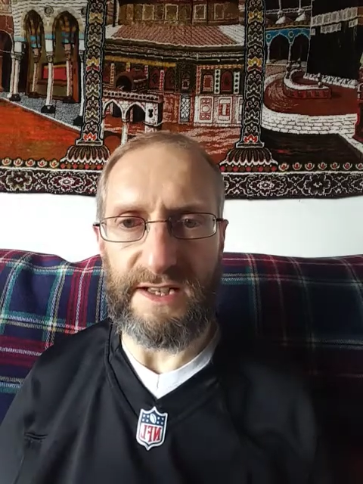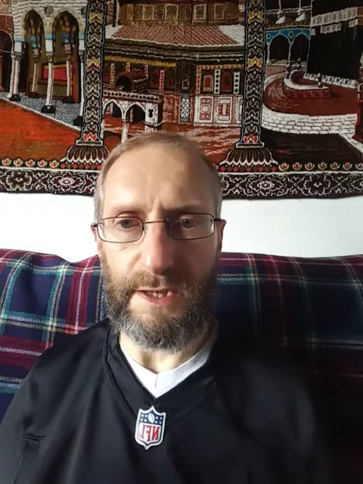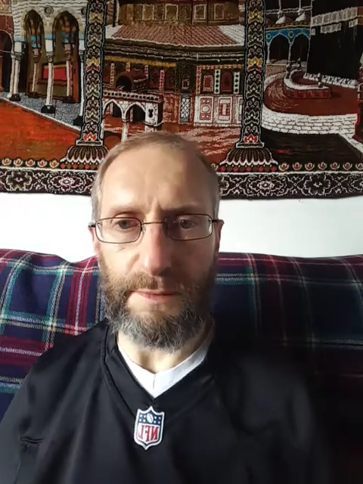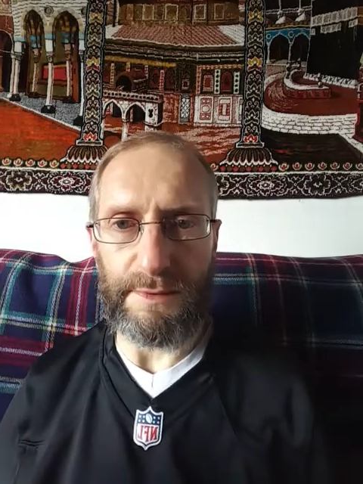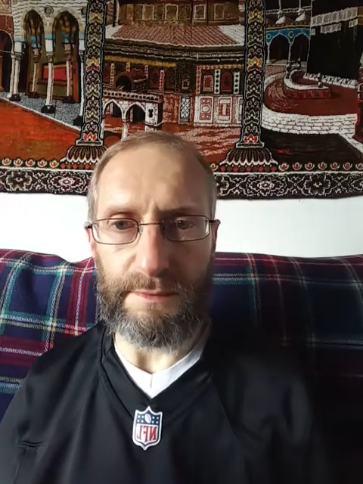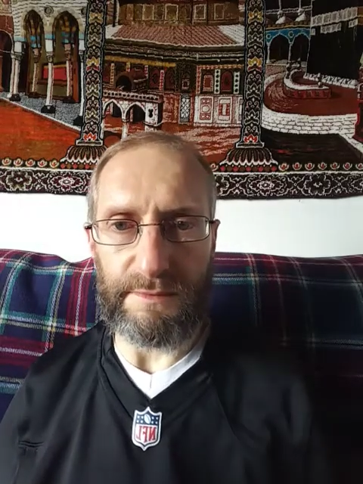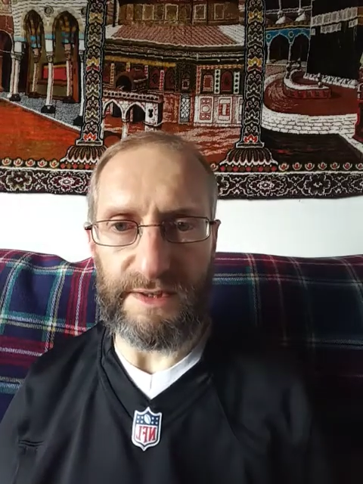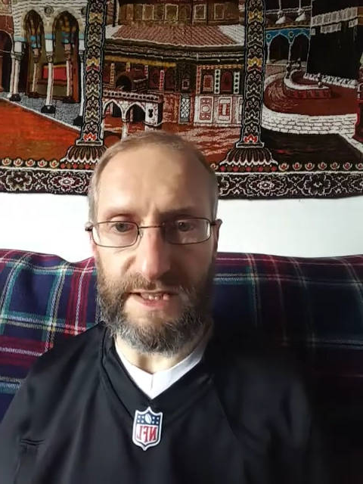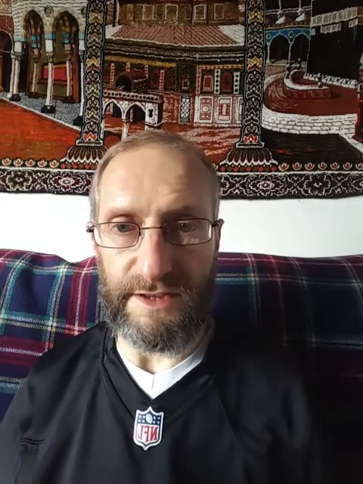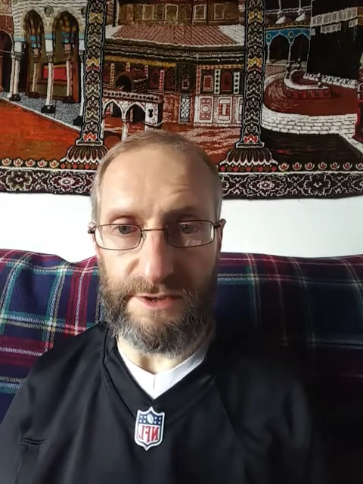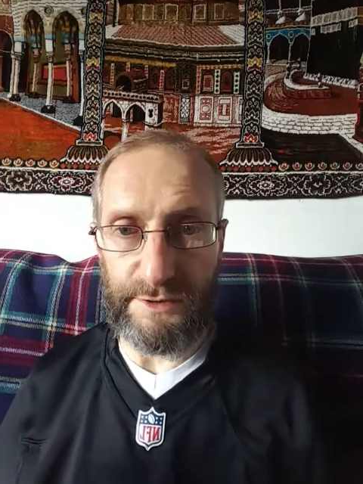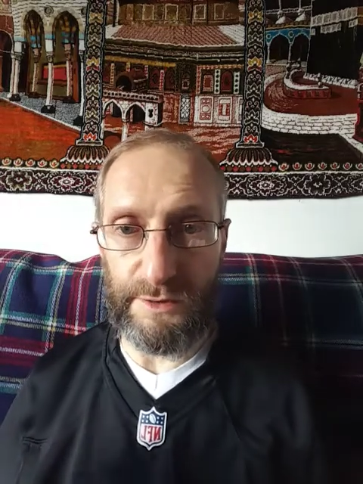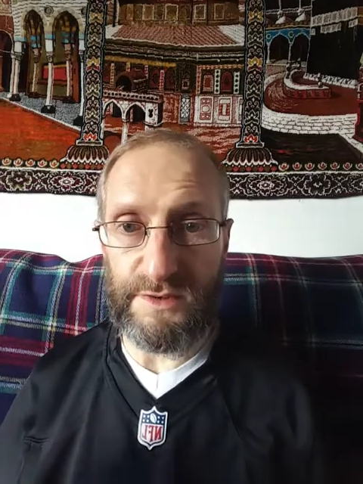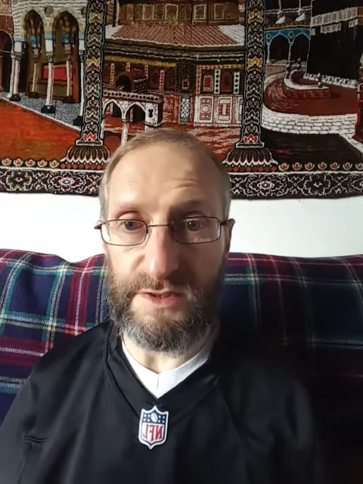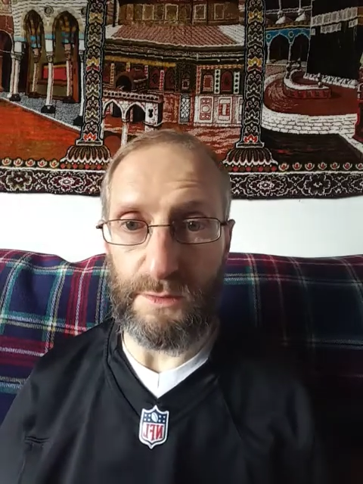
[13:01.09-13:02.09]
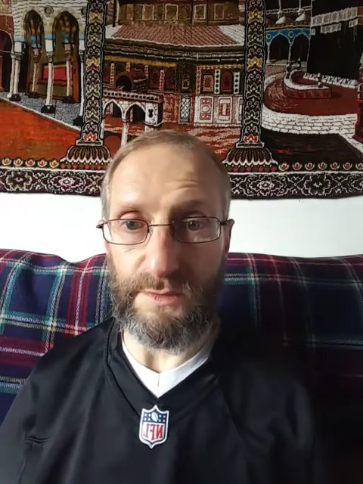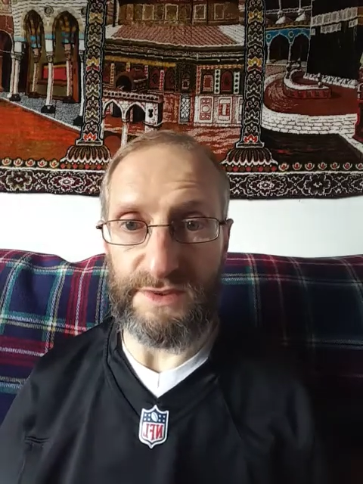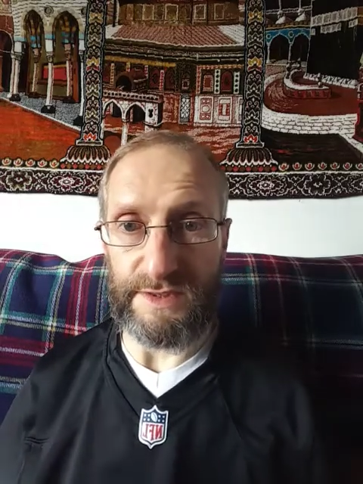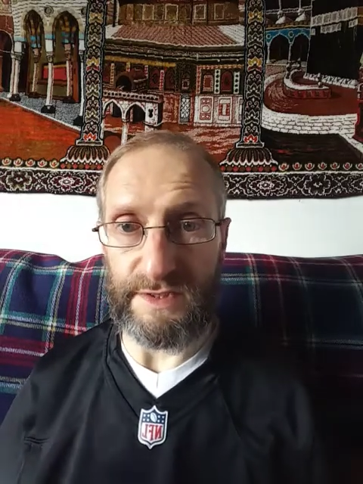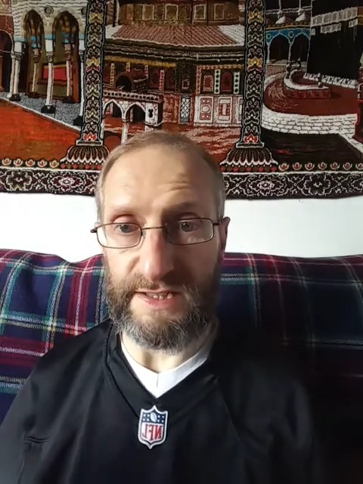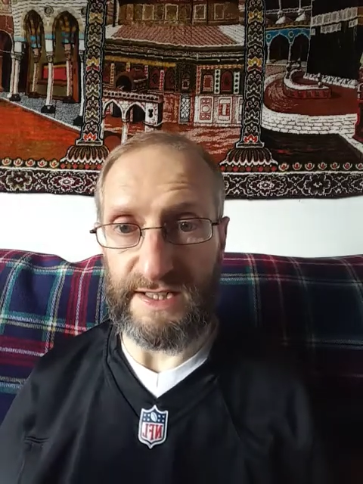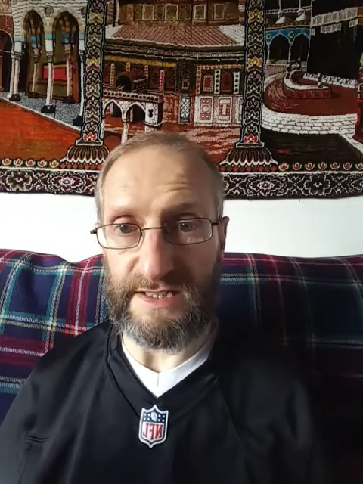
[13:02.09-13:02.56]
help him get through
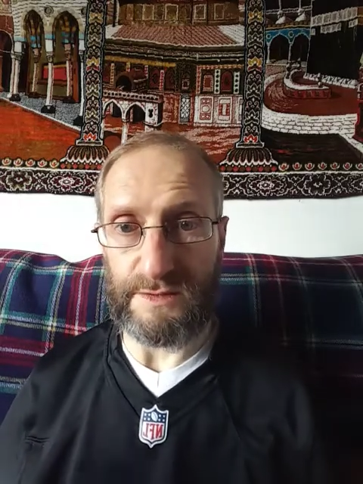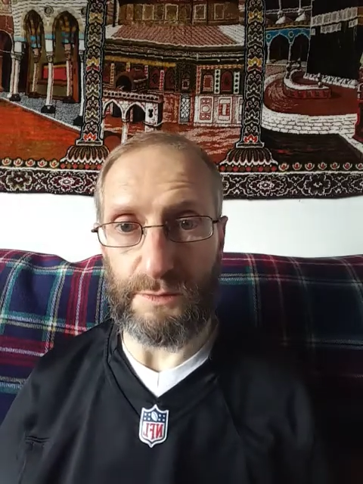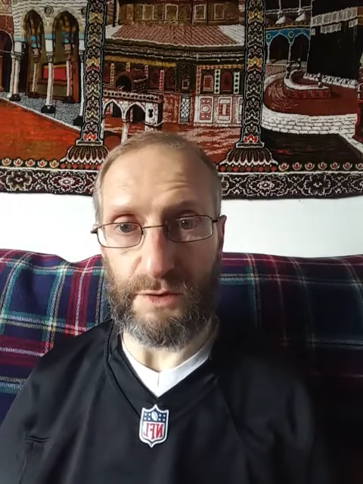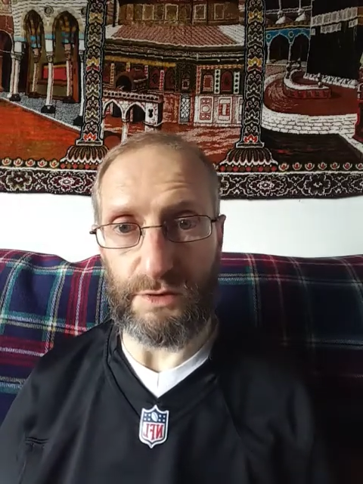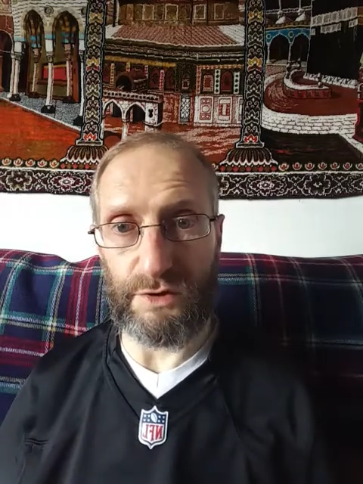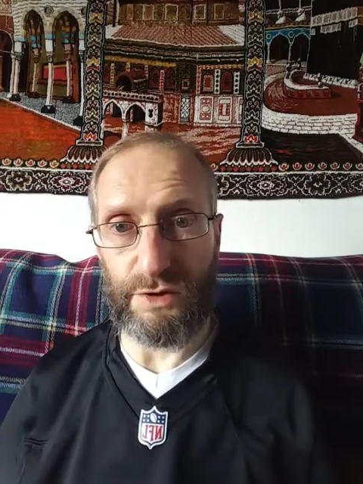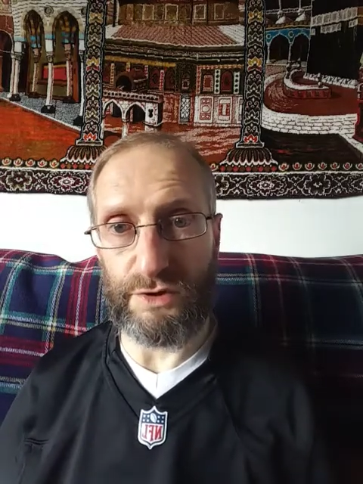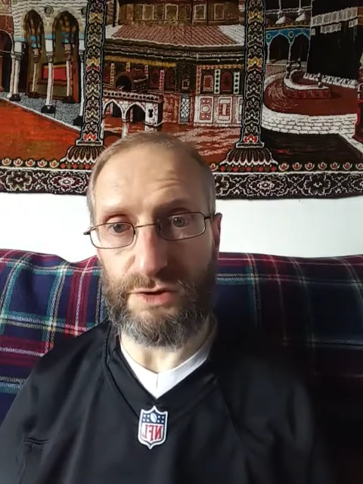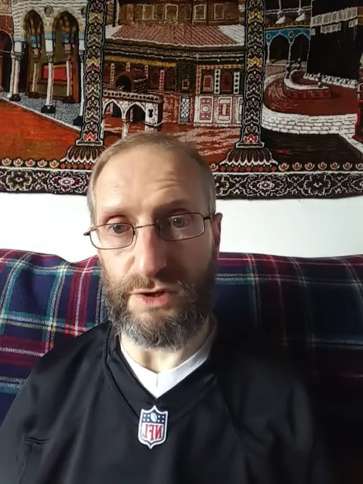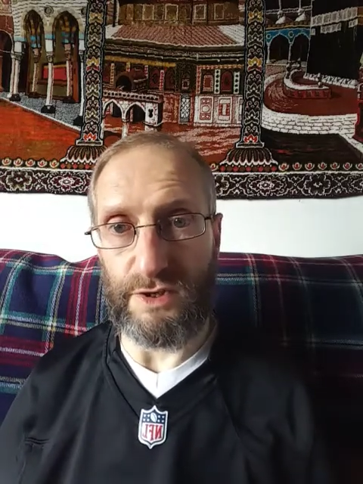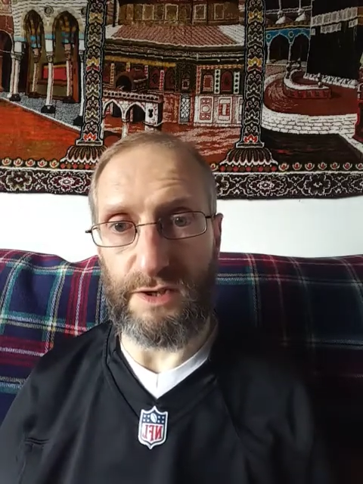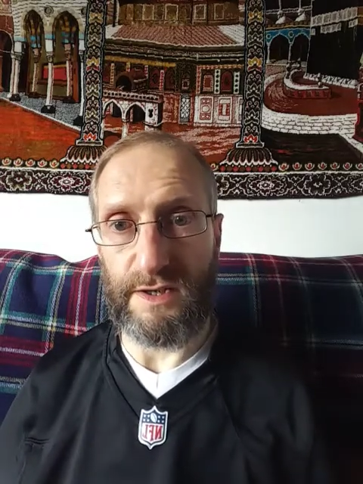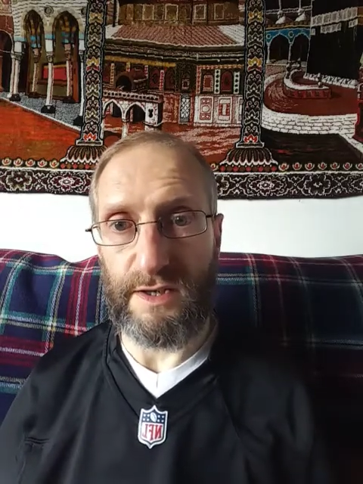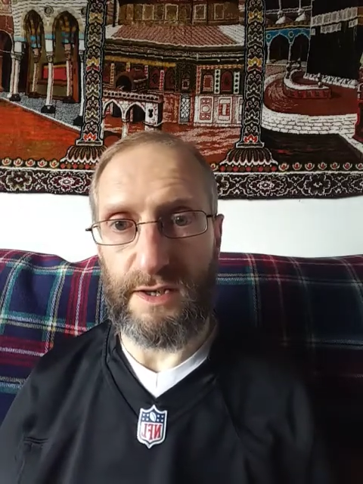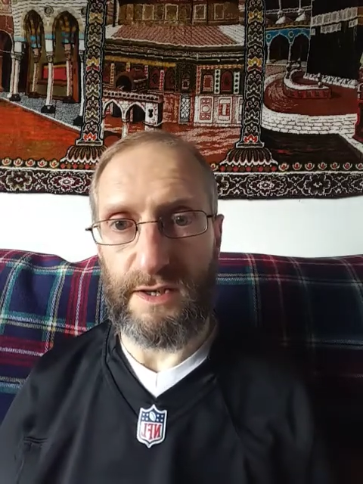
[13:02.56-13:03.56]
something and get some closure,